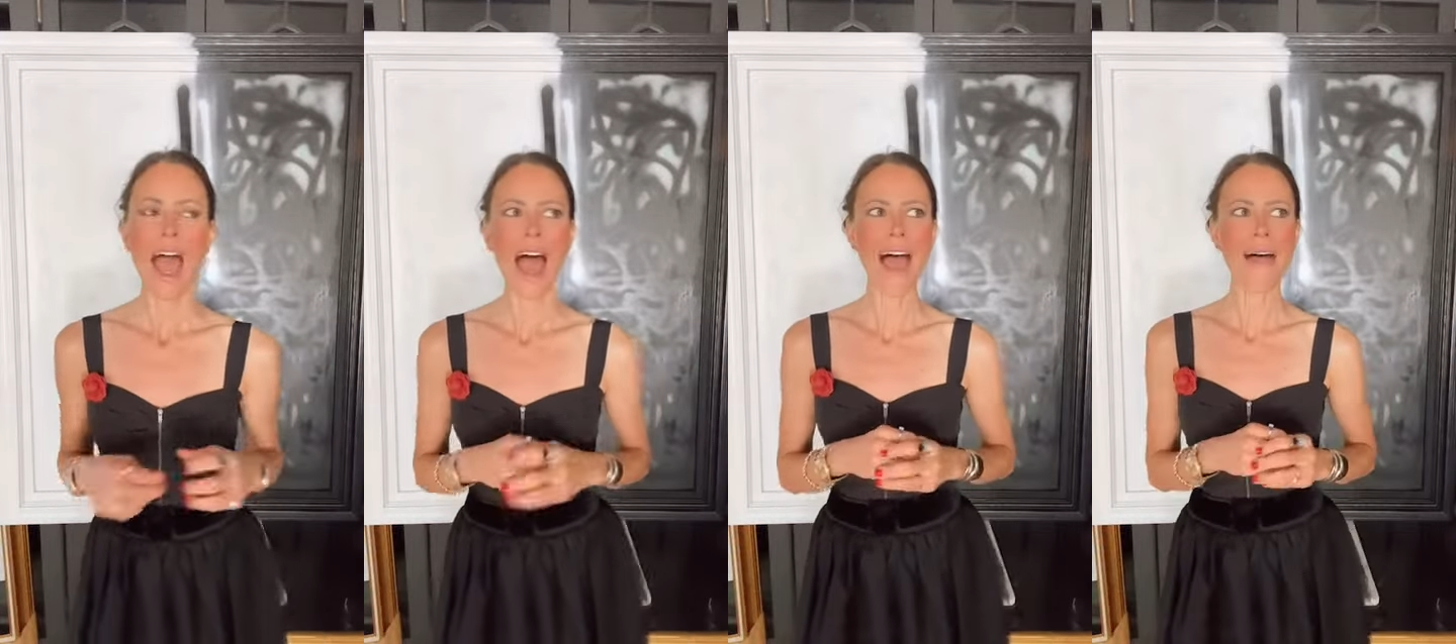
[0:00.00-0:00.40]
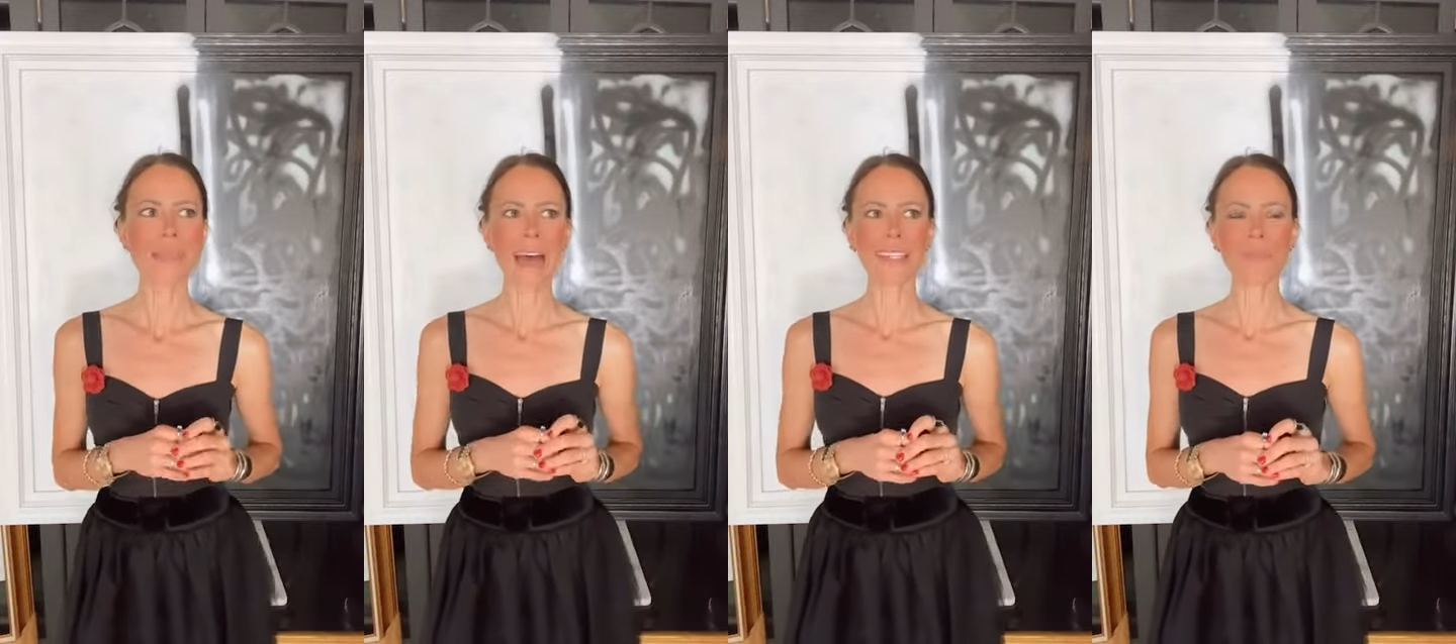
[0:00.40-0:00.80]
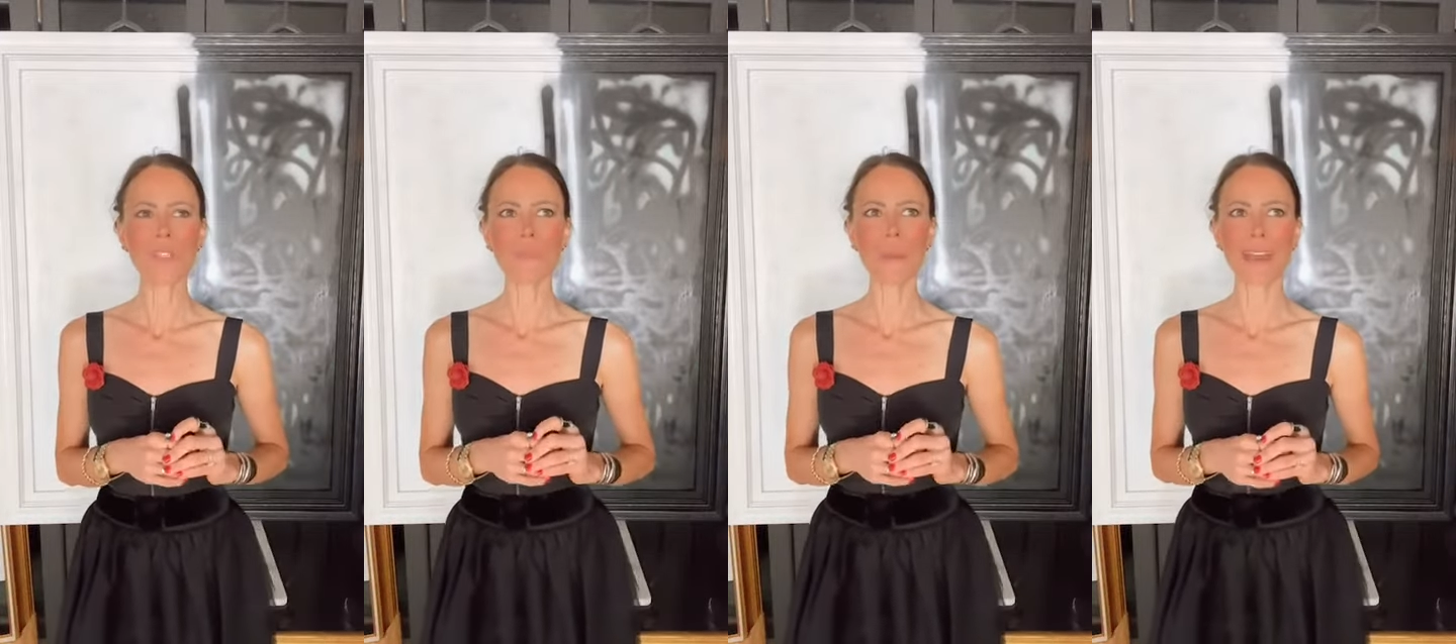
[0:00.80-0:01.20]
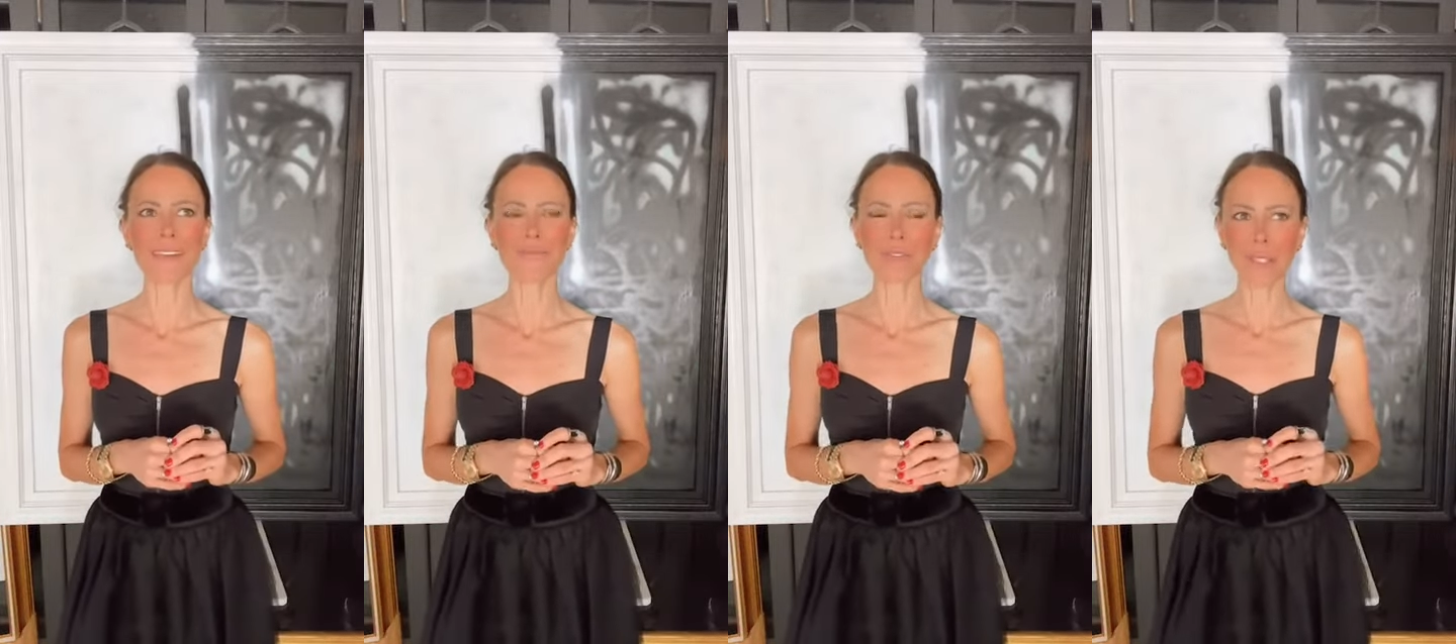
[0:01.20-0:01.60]
And that's what's
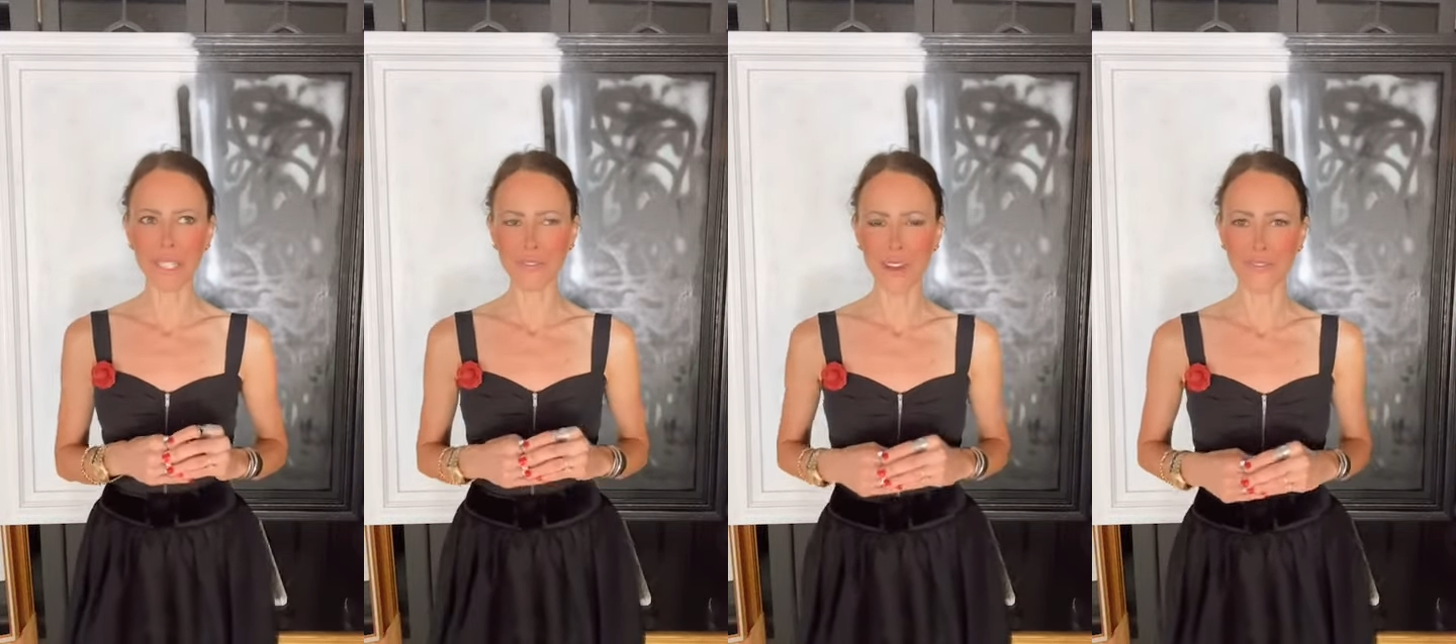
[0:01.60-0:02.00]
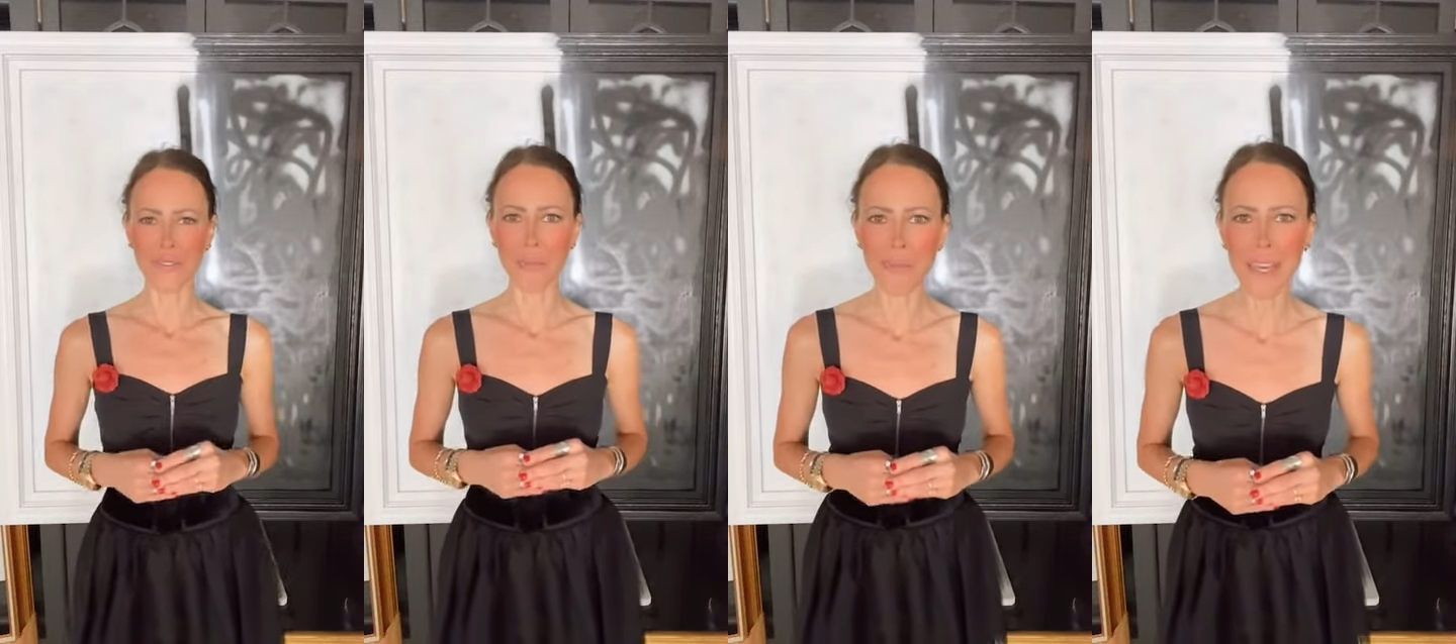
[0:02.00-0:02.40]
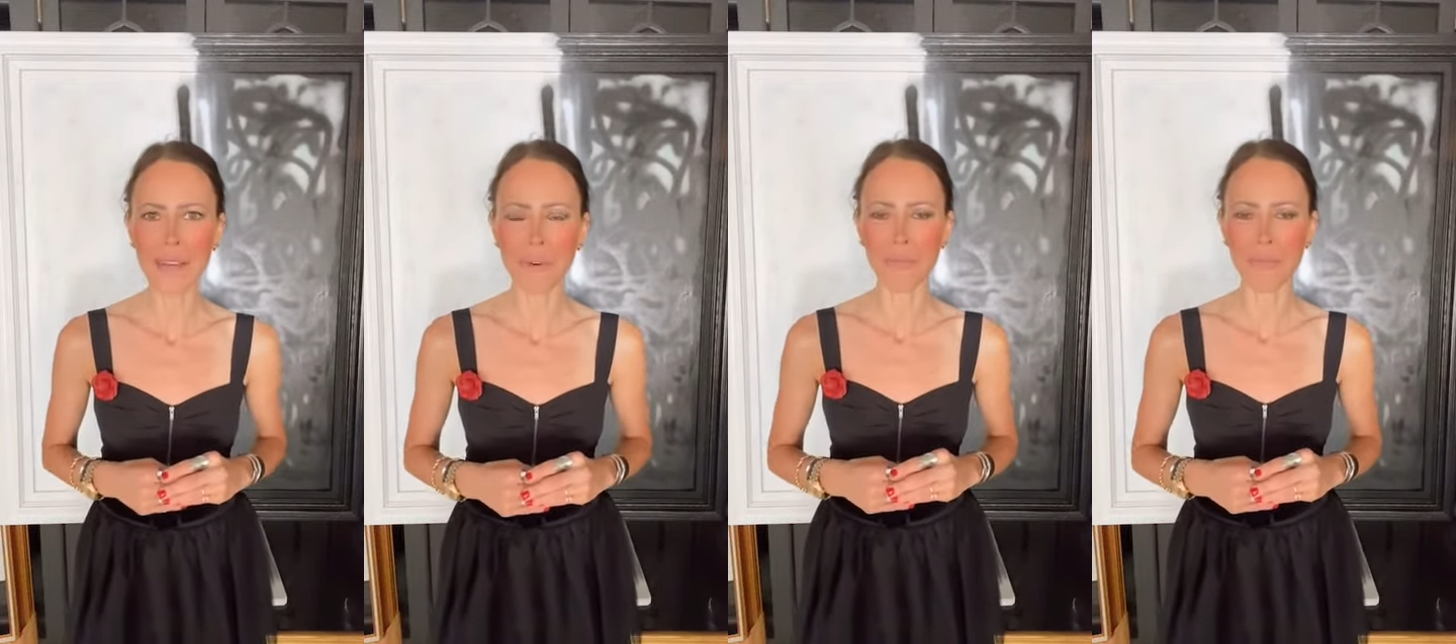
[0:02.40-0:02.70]
been really fun for me